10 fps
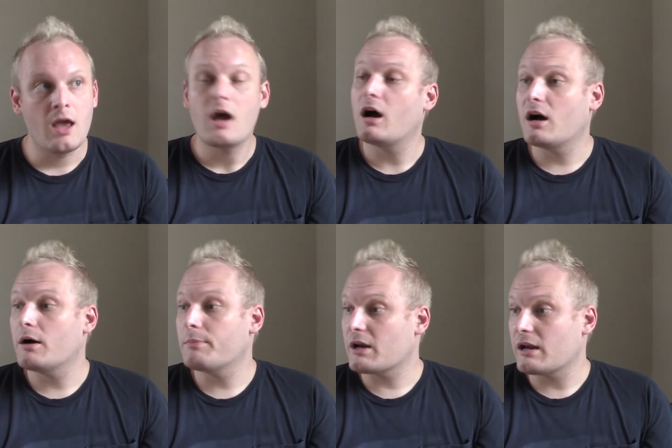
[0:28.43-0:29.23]

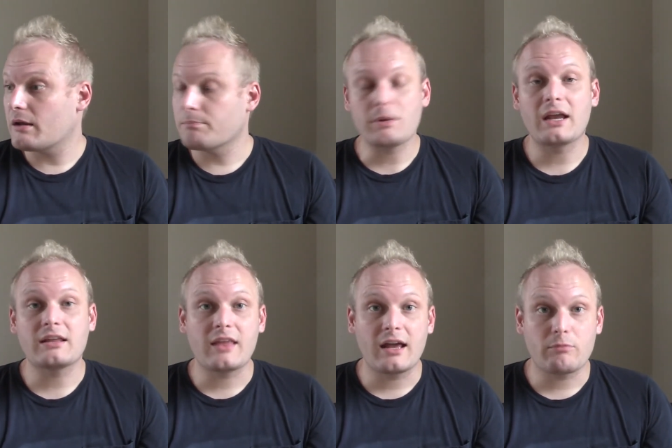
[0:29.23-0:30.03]
But I'm planning
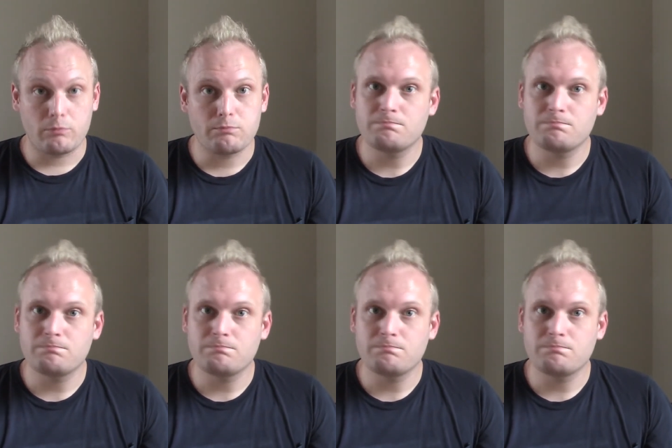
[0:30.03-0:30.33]
that